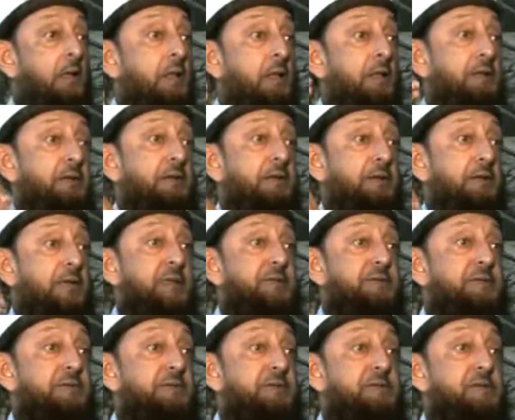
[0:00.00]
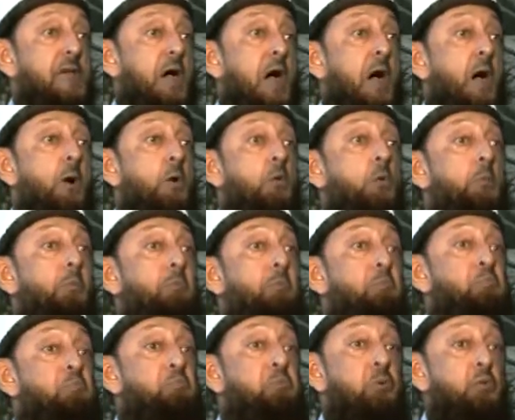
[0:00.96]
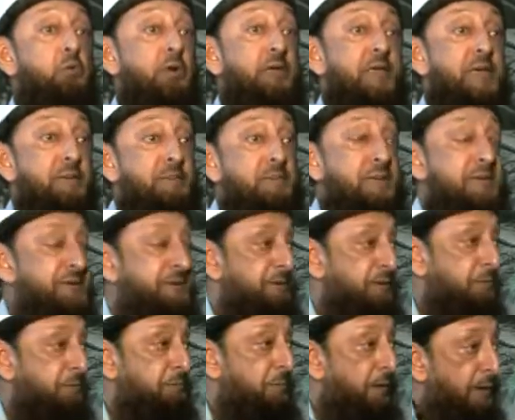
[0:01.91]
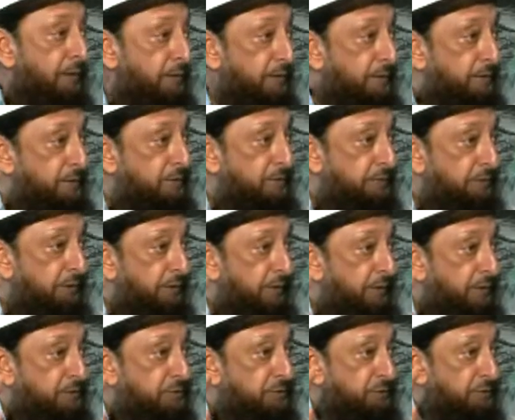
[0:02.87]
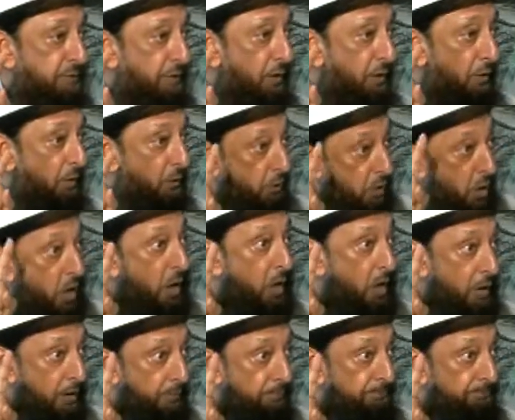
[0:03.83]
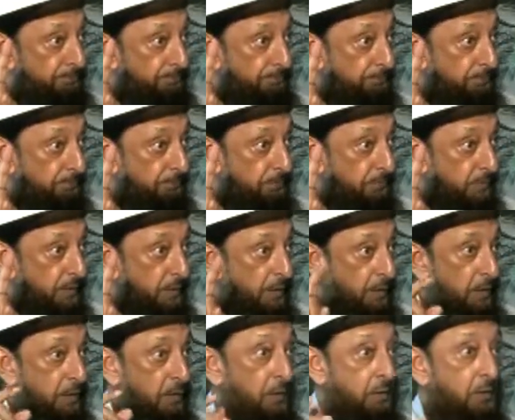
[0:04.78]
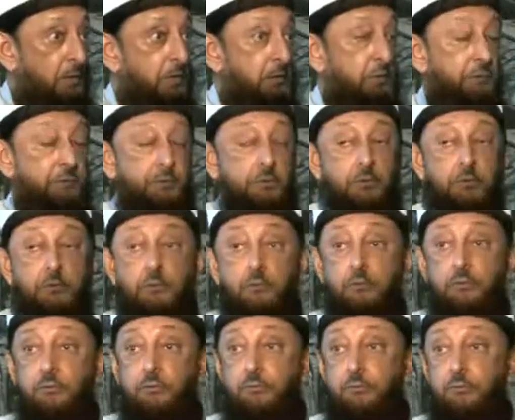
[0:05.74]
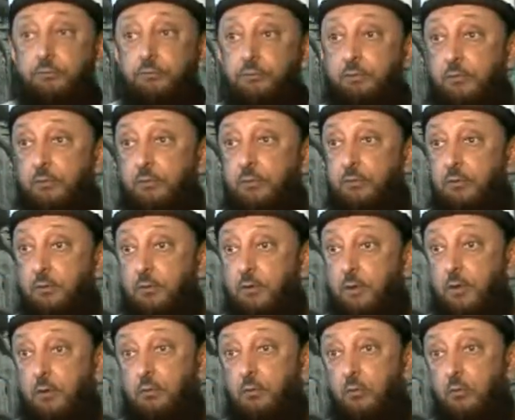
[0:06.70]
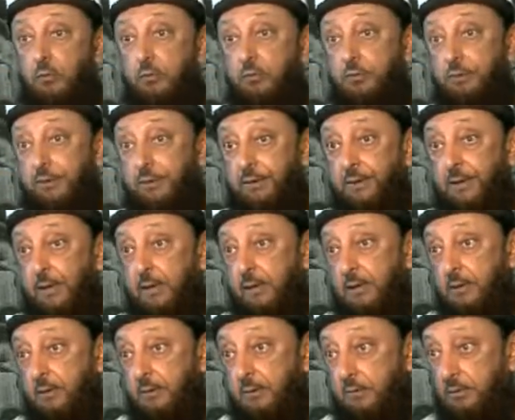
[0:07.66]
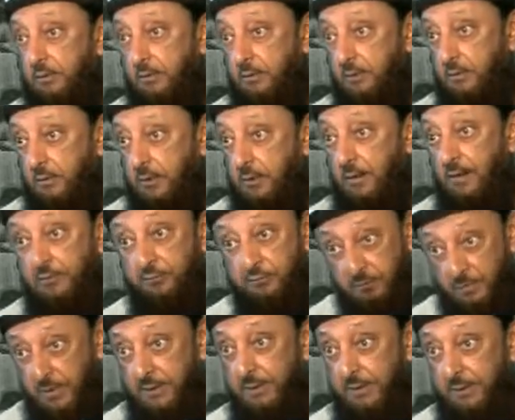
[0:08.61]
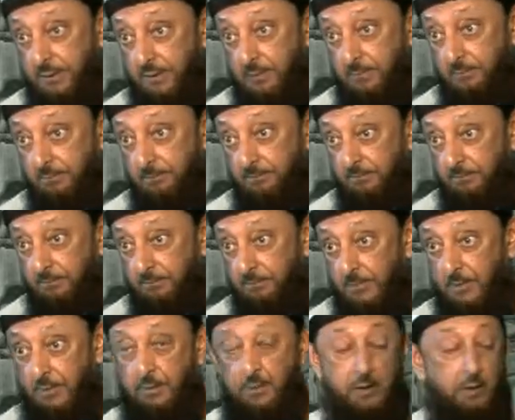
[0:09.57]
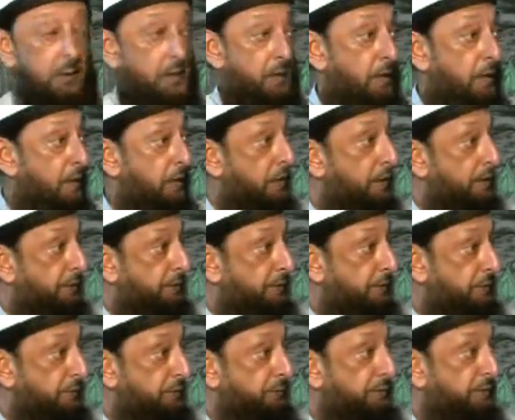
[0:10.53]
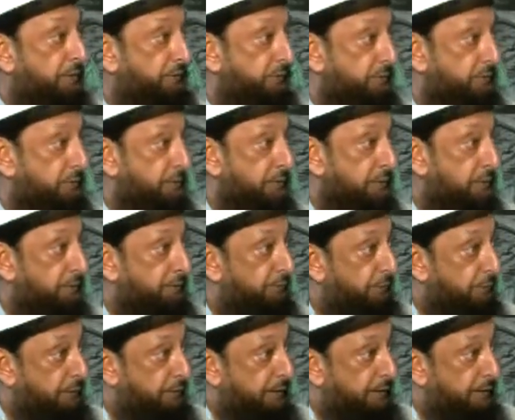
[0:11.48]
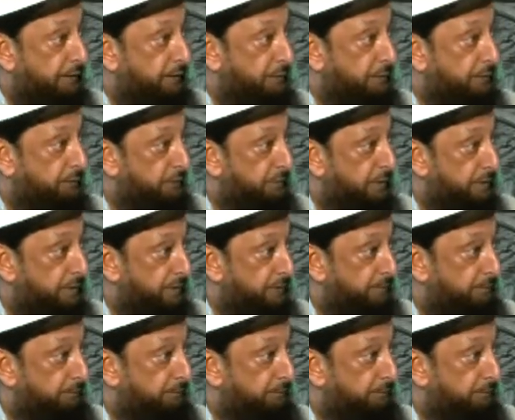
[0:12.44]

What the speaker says: that it is now prohibited by international law to use a gold dinar as money. But Allah and His Messenger have ordained as money.